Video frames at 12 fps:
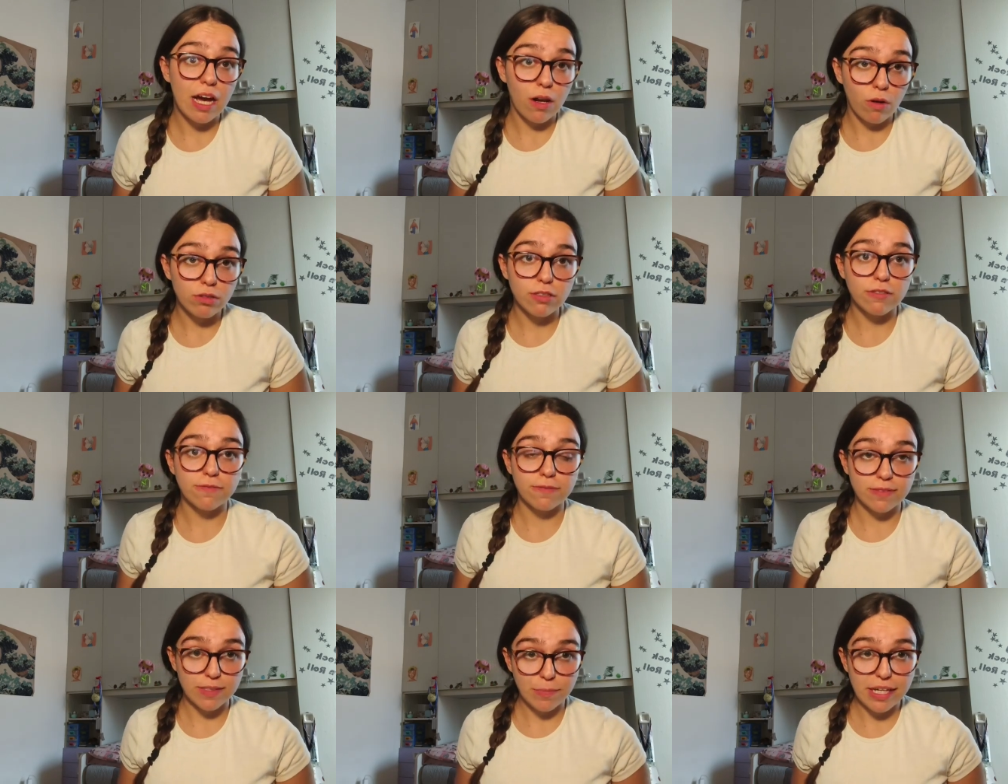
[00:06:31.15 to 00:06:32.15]
a lot of
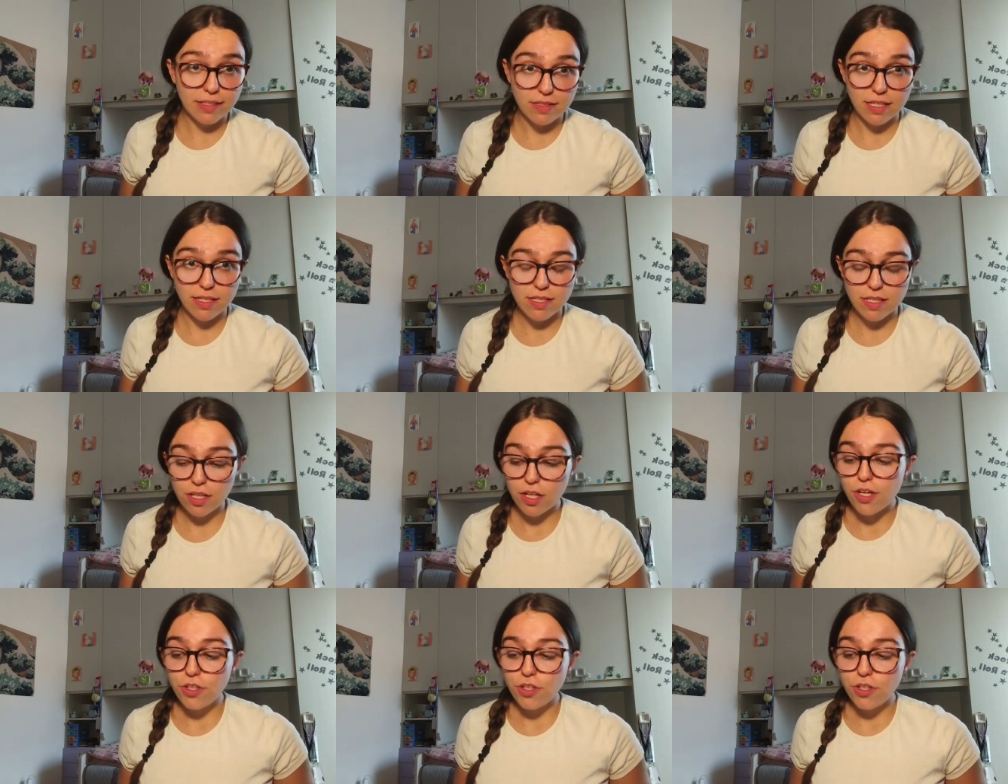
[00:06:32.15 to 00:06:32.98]
spaces.